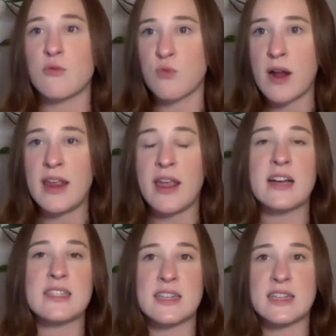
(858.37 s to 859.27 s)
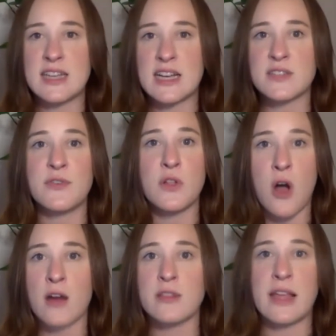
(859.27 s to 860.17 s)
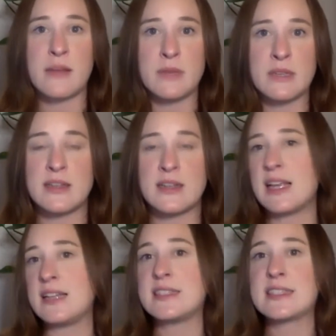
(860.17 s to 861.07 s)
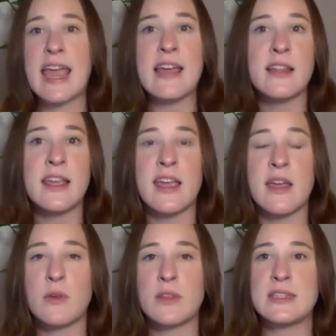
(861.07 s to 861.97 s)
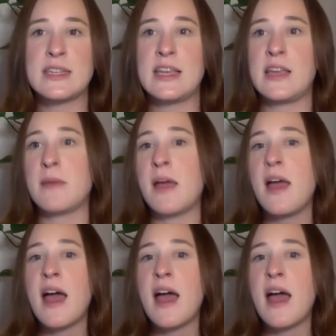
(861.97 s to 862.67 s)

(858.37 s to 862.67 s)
running a successful online business and scaling it with a team